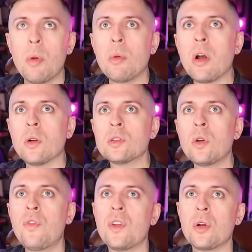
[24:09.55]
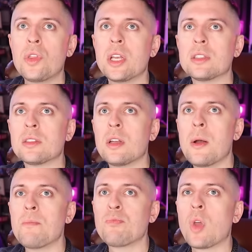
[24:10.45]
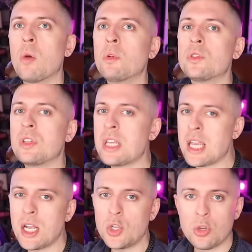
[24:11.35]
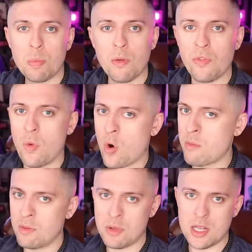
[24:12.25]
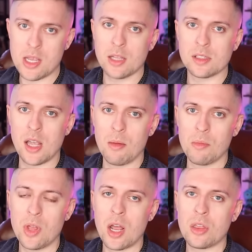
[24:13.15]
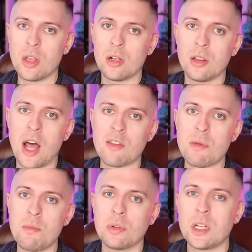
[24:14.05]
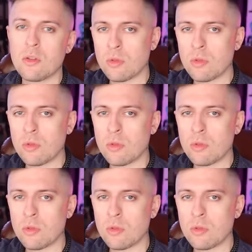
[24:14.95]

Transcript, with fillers: but we also feel this almost need to perform in BDSM that I think a lot of people need to